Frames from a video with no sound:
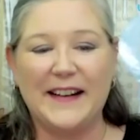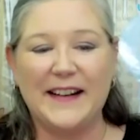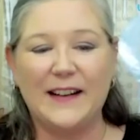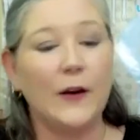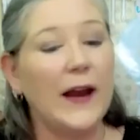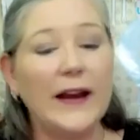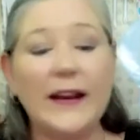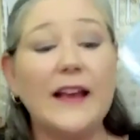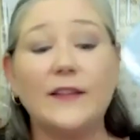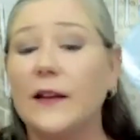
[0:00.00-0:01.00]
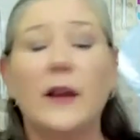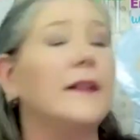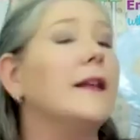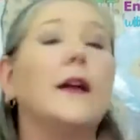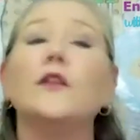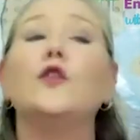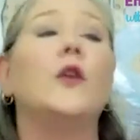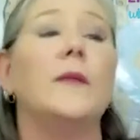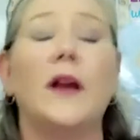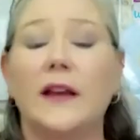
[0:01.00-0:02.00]
Go ahead and guess. It's not school.
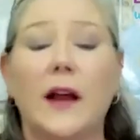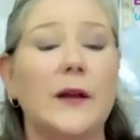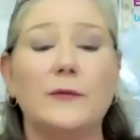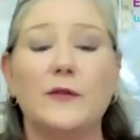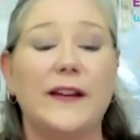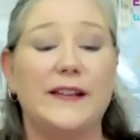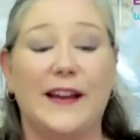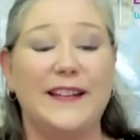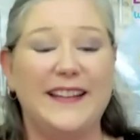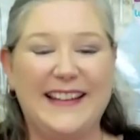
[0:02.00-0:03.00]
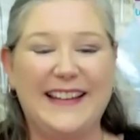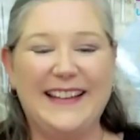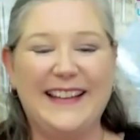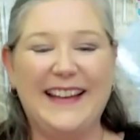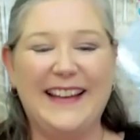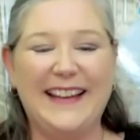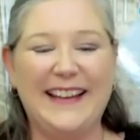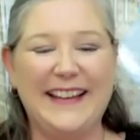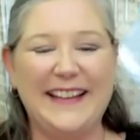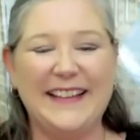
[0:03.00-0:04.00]
I'm not grading you.
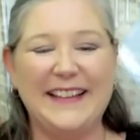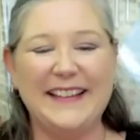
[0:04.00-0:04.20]
What